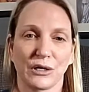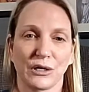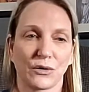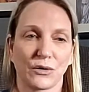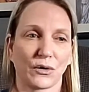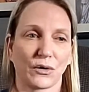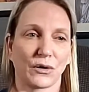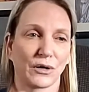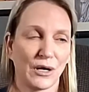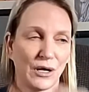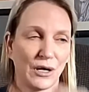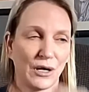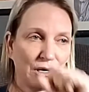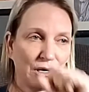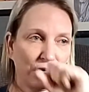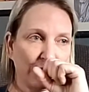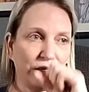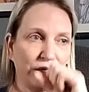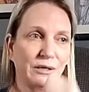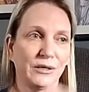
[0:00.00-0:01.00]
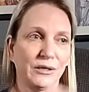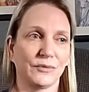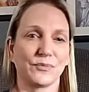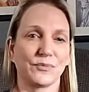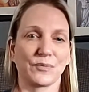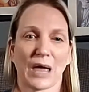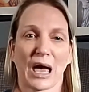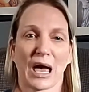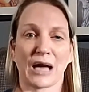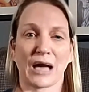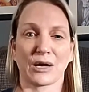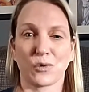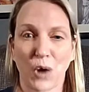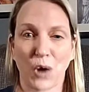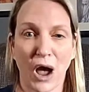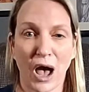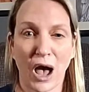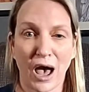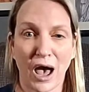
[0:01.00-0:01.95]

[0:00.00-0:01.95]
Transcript: or I cry,